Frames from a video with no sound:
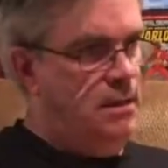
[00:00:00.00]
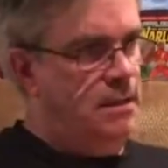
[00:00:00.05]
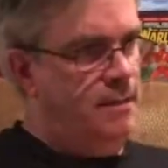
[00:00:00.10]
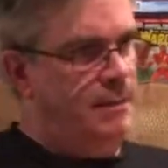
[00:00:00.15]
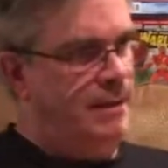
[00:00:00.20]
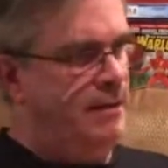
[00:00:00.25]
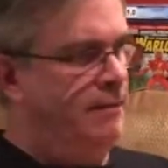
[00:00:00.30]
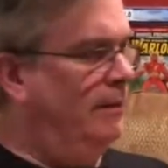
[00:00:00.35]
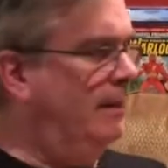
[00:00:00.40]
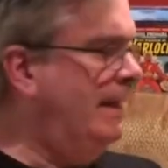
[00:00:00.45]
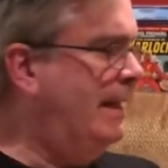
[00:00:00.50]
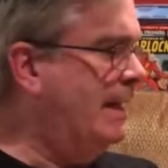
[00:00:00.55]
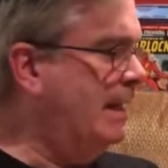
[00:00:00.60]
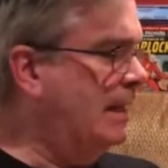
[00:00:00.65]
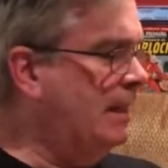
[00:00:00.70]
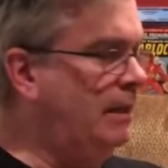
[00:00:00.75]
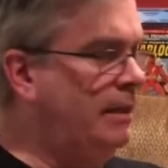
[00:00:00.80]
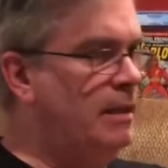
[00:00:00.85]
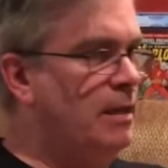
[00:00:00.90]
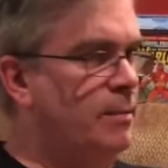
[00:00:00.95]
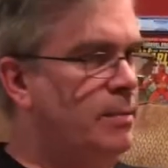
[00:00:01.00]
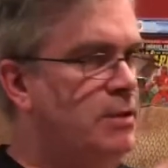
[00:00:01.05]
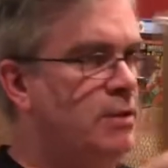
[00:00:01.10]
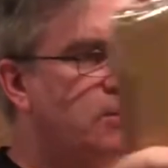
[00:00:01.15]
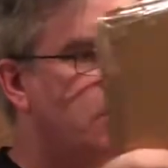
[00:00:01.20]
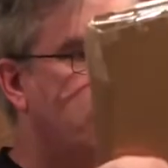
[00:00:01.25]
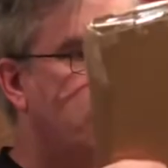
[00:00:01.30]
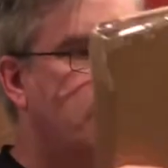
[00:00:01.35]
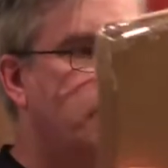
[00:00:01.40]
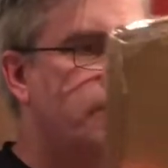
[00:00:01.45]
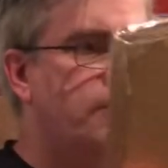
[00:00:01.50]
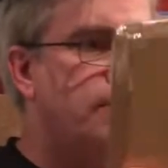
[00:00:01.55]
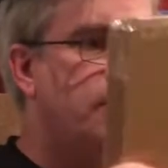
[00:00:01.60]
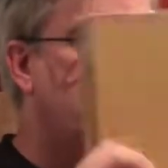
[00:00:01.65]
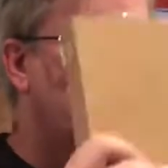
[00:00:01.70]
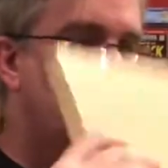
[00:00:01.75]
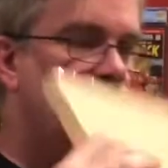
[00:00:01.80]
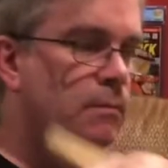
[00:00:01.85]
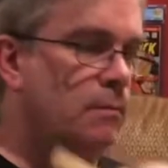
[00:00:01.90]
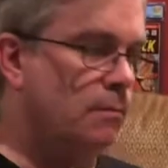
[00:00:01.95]
I'm going to have a lot of cleanup to do of
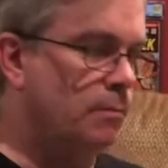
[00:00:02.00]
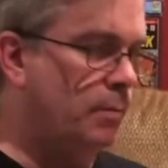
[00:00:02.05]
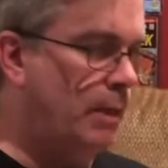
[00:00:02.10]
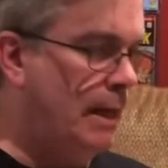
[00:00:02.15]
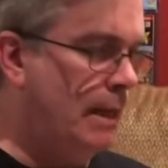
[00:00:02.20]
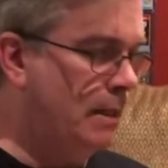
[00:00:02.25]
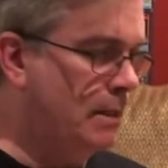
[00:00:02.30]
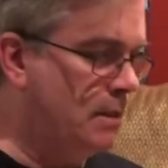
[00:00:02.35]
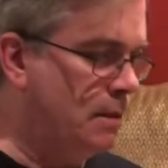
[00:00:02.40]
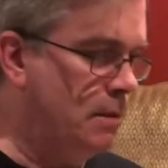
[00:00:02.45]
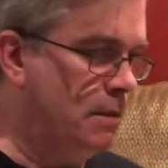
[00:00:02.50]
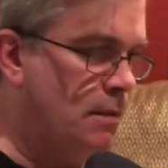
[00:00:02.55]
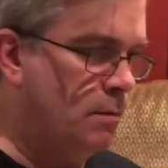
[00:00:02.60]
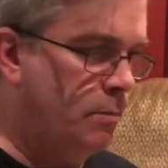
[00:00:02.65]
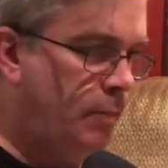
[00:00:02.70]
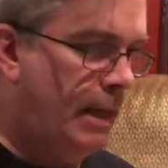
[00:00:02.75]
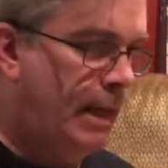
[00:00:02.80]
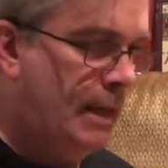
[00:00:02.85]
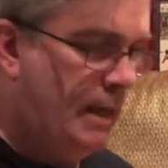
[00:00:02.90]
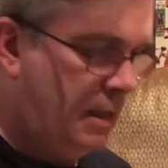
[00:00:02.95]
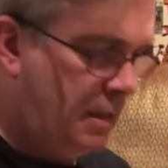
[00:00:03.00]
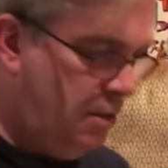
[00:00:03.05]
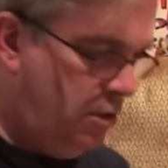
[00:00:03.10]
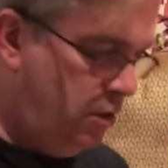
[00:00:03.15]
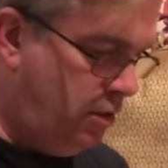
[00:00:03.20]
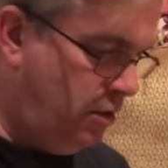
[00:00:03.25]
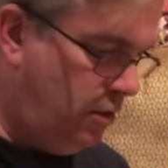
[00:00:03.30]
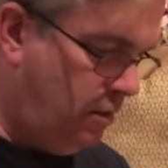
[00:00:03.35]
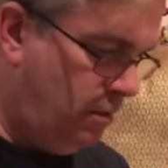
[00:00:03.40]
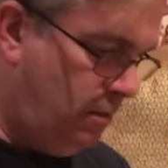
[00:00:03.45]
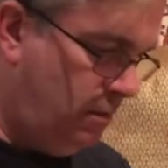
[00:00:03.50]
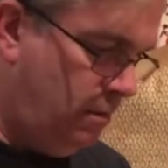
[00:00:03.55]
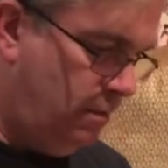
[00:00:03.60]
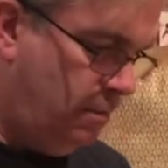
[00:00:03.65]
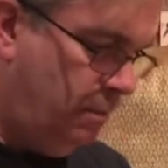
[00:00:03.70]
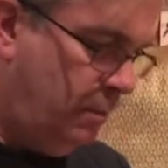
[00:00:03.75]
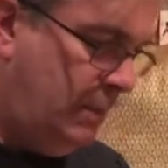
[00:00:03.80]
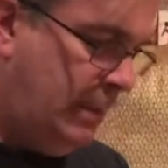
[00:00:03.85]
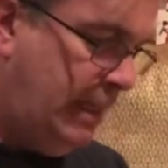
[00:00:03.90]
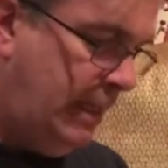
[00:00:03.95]
boxes and packages and
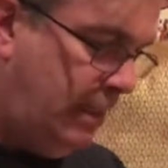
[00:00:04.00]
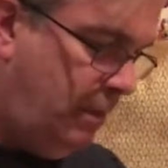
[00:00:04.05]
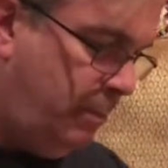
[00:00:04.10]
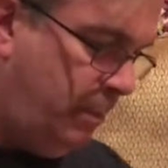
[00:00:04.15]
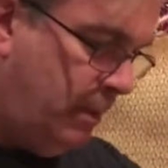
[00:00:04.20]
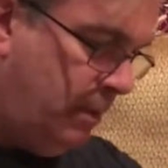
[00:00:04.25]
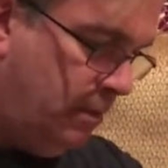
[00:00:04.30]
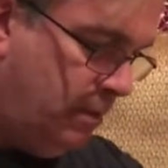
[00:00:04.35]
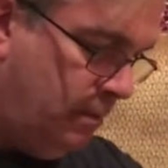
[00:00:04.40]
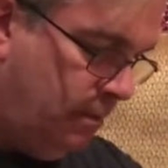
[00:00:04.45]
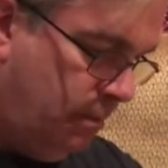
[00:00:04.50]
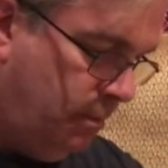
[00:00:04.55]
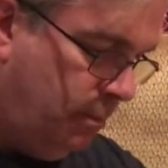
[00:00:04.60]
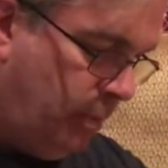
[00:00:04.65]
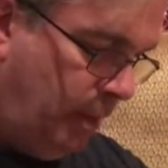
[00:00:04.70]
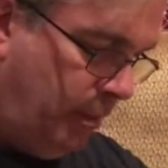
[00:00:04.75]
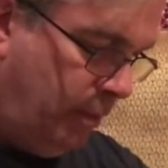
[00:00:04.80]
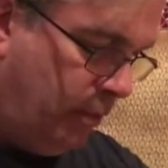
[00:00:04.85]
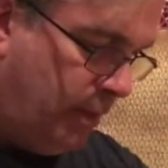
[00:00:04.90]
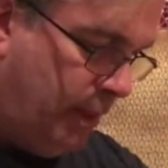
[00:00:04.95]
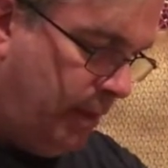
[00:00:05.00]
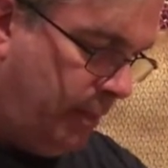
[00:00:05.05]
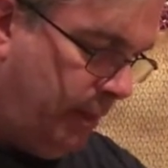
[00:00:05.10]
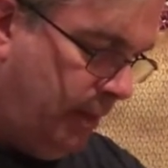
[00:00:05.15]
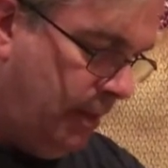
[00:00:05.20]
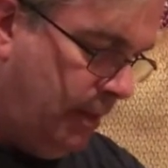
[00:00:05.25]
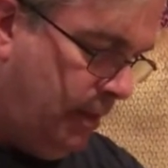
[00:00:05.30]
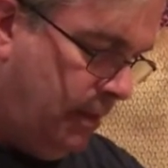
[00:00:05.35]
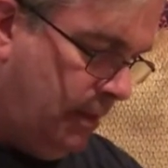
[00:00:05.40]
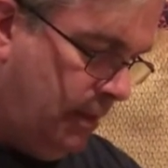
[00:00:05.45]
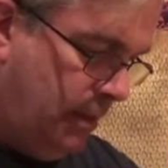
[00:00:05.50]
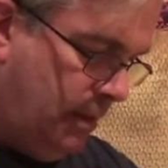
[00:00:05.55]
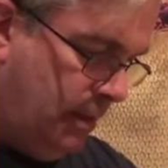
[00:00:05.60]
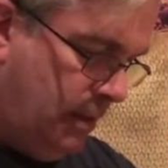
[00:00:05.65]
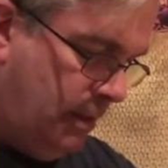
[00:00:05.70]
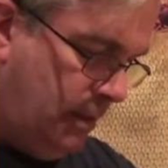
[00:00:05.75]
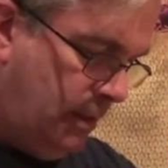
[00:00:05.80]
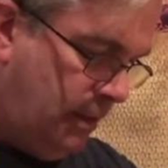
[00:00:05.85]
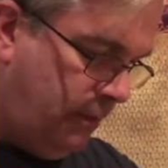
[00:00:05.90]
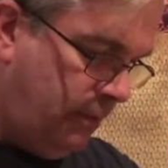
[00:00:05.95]
tape and bubble wrap
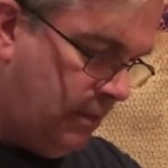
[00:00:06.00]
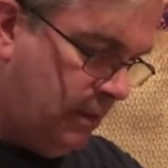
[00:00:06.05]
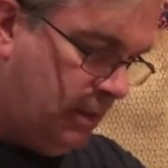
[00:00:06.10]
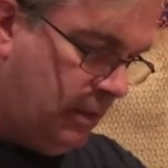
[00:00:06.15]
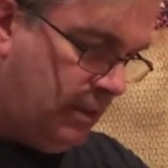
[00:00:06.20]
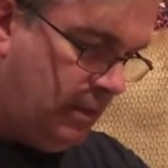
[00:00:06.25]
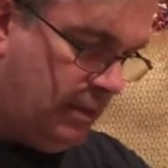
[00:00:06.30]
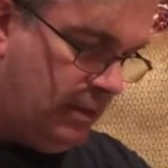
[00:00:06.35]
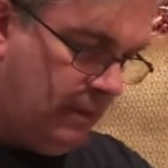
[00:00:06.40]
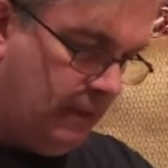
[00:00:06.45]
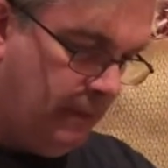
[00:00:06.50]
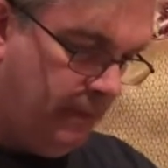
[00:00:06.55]
after this.